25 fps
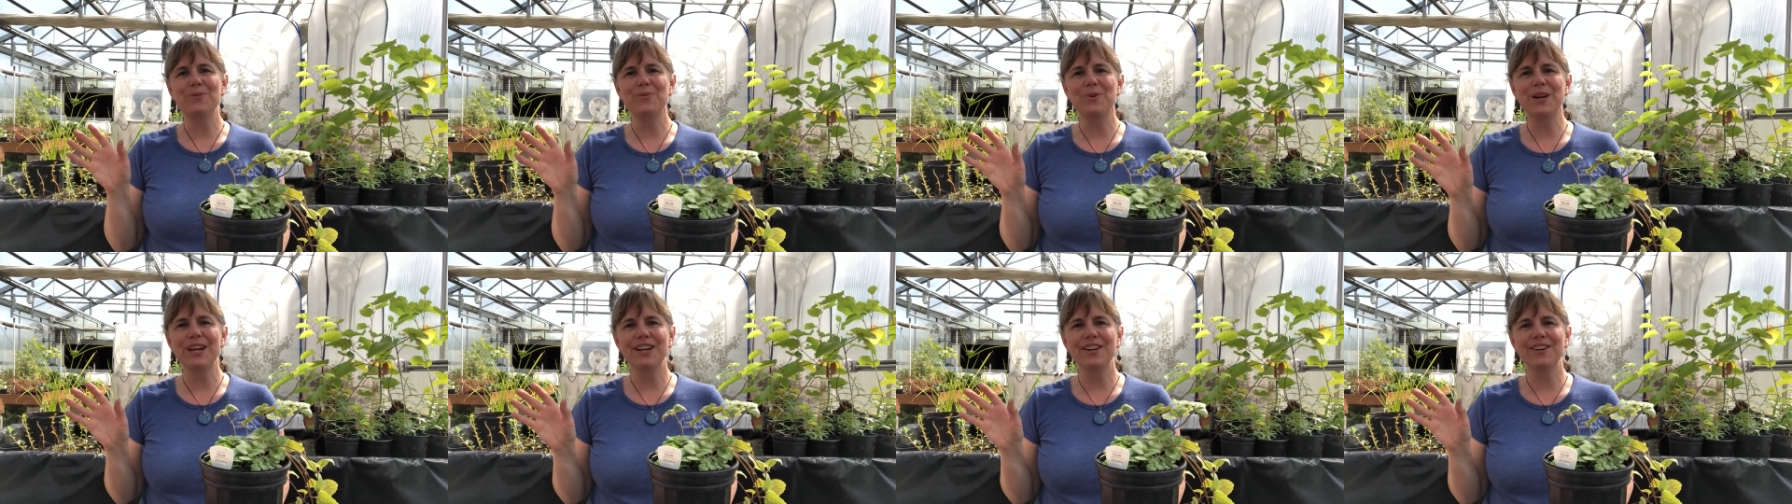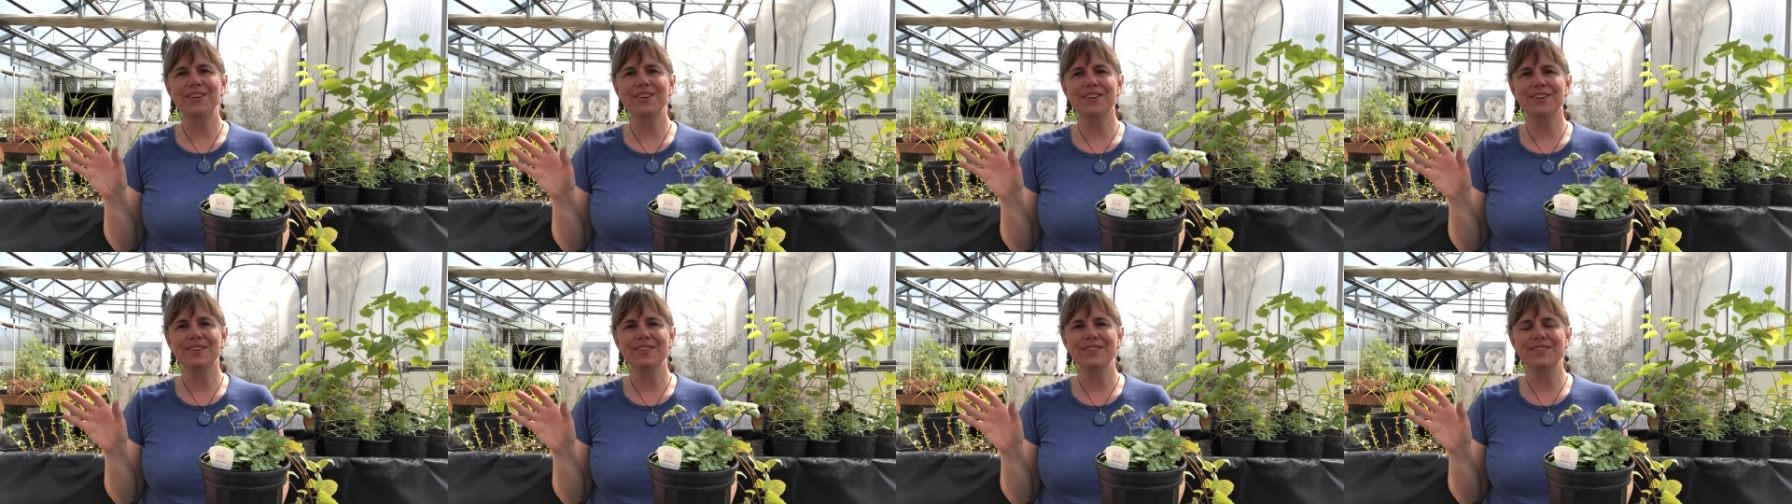
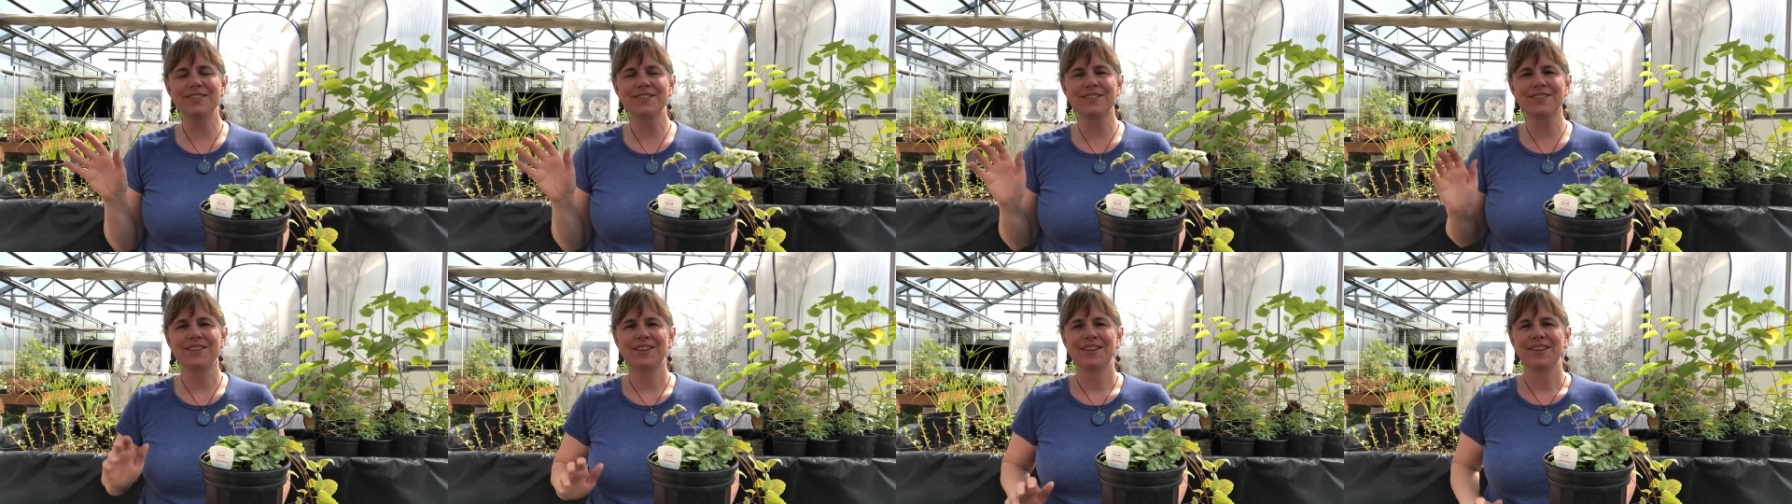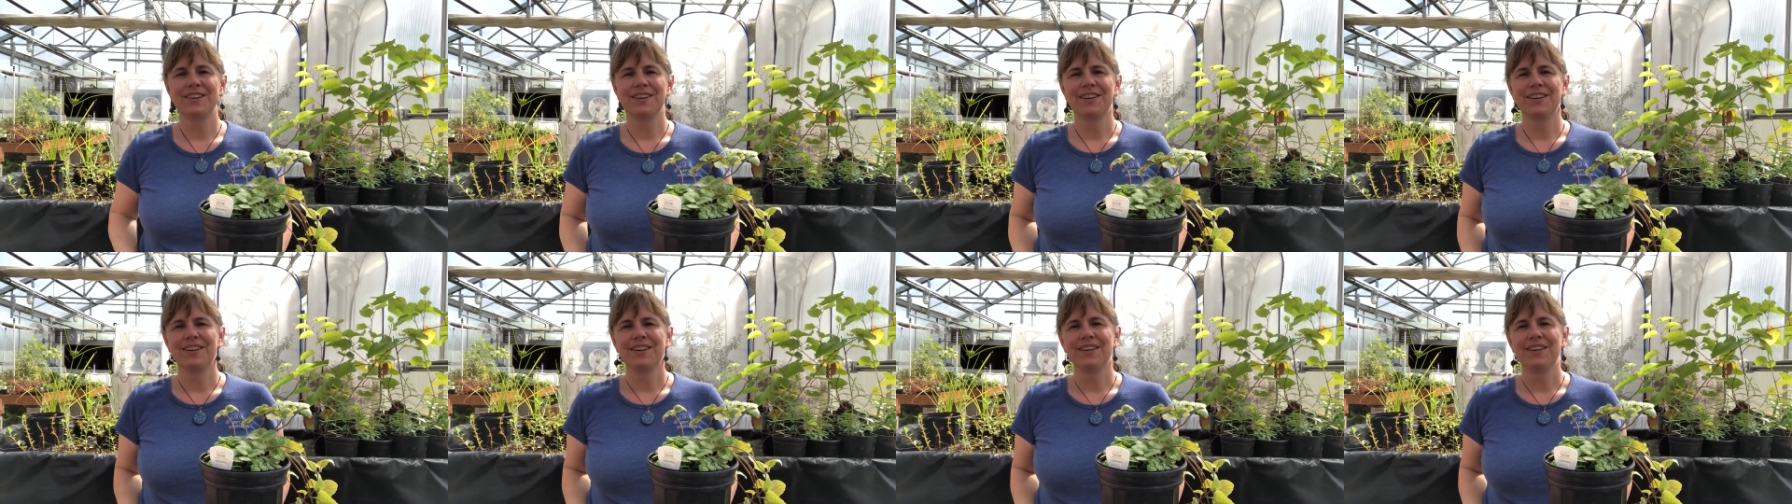weeders.
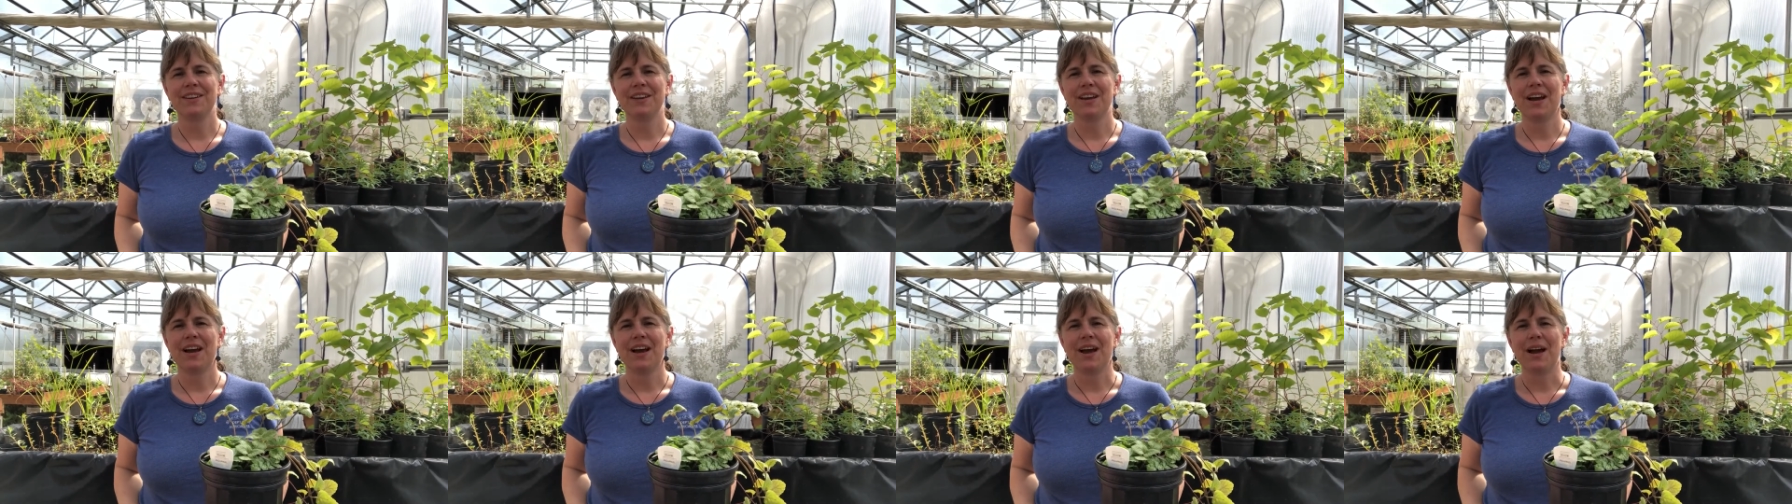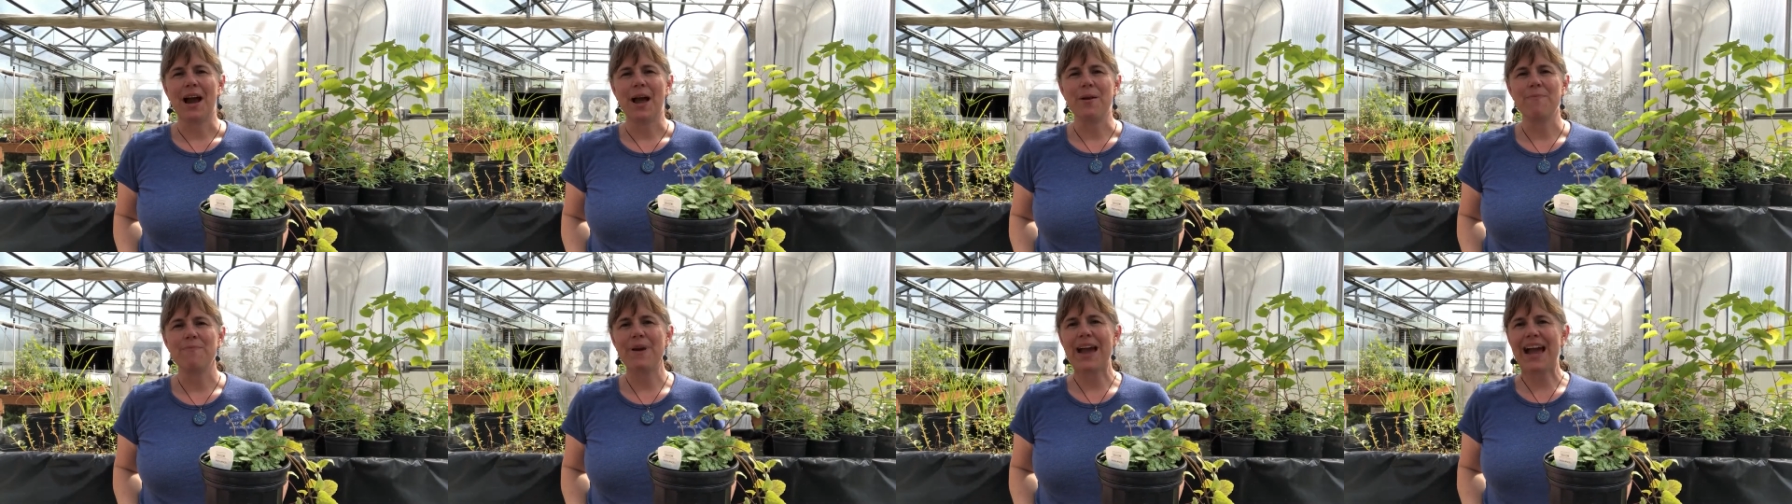
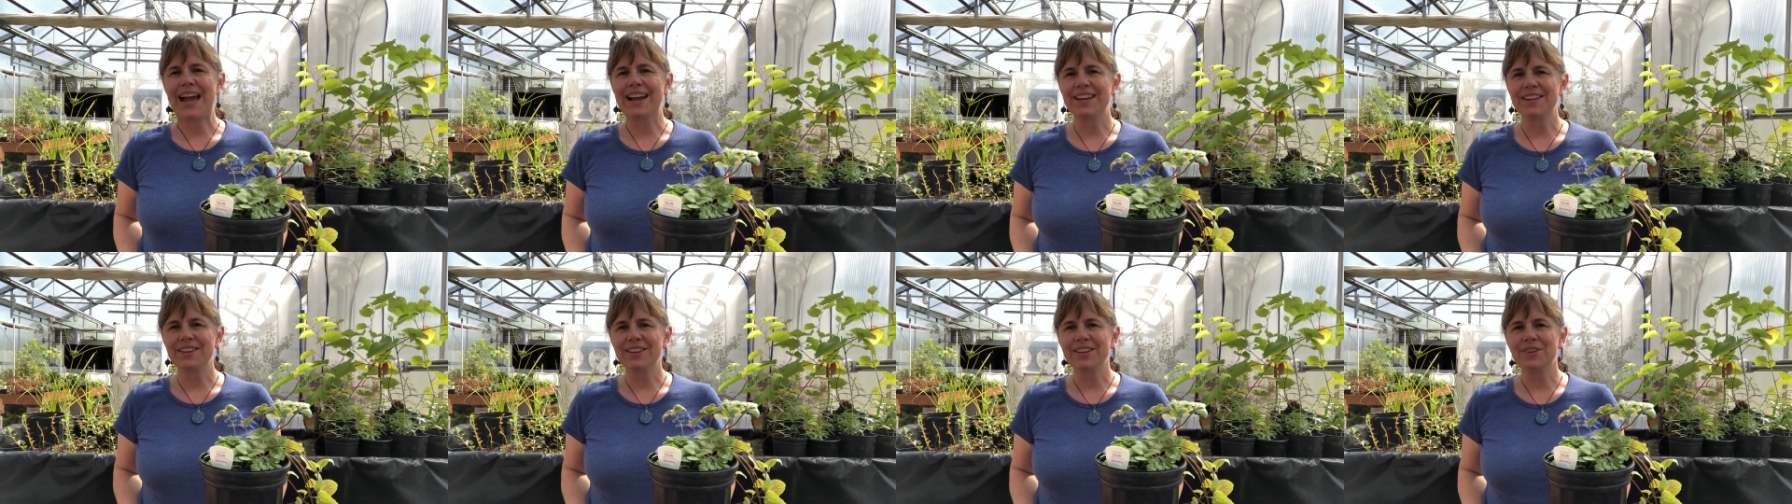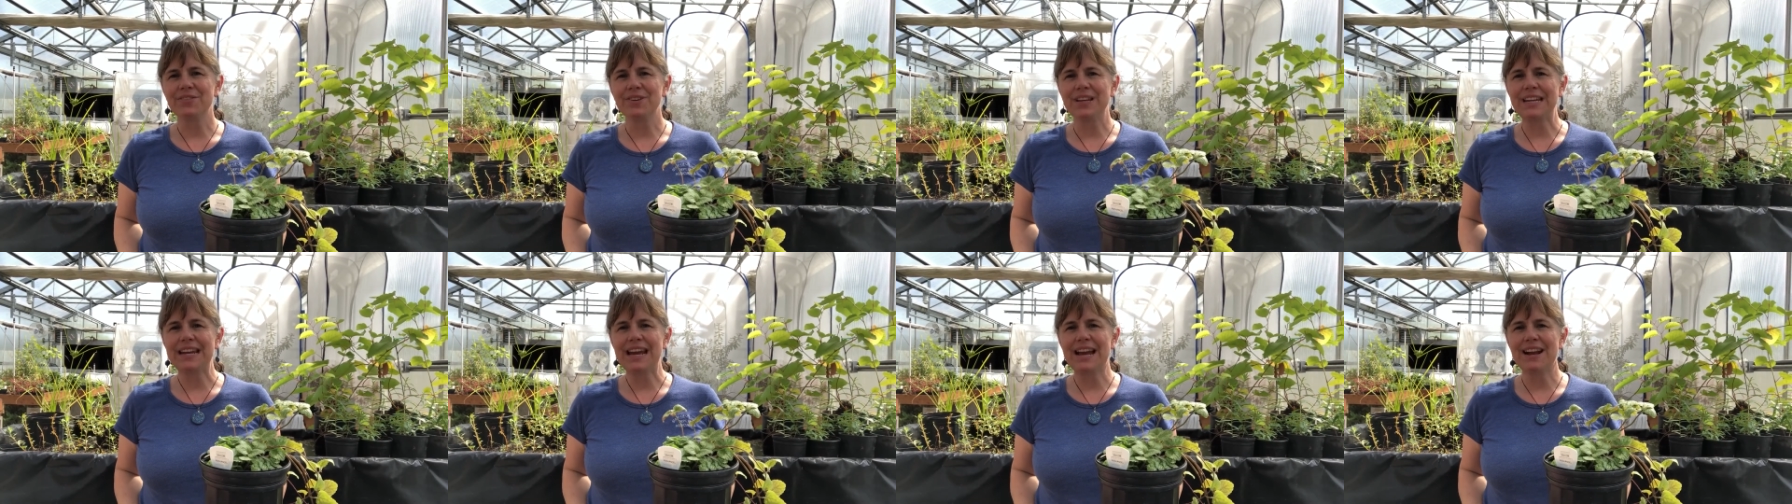I'm back in the
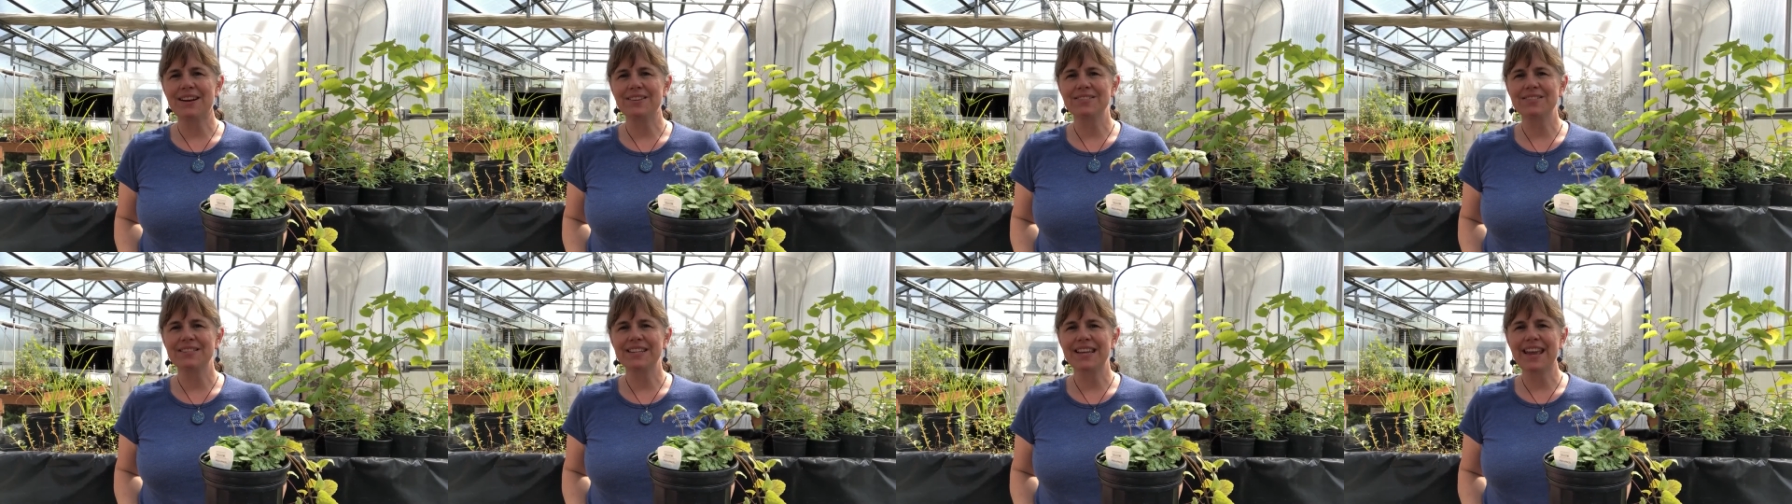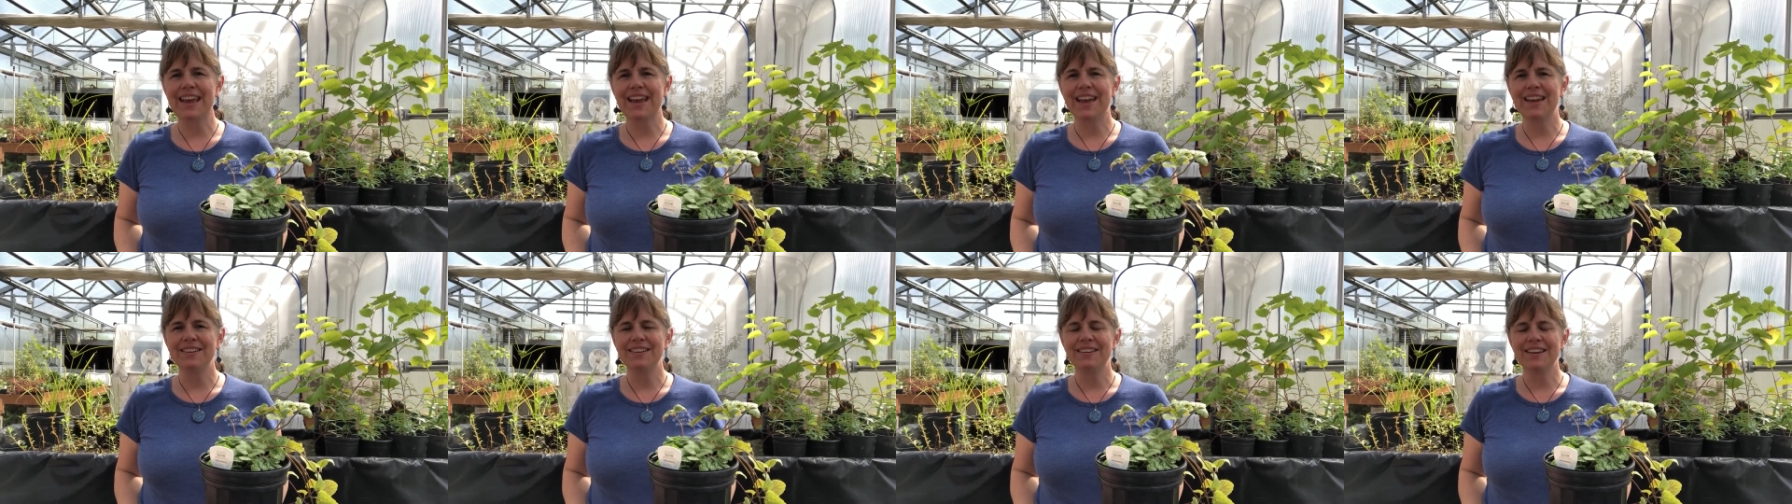greenhouse
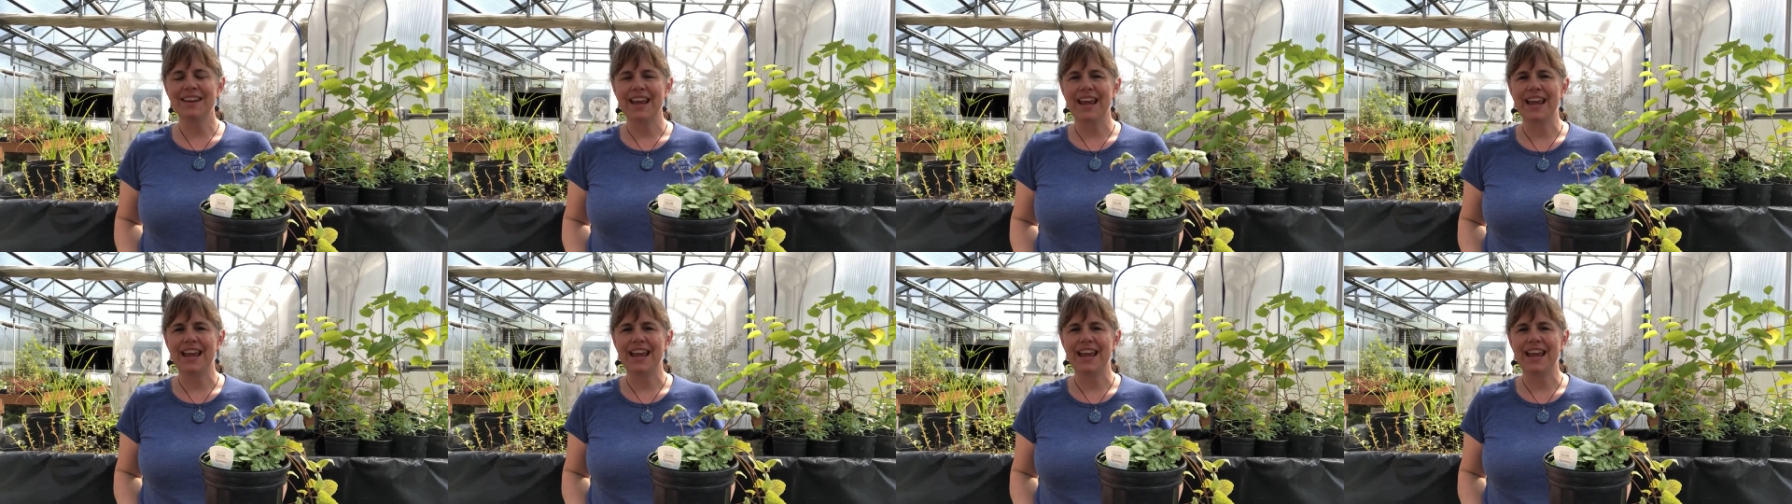again,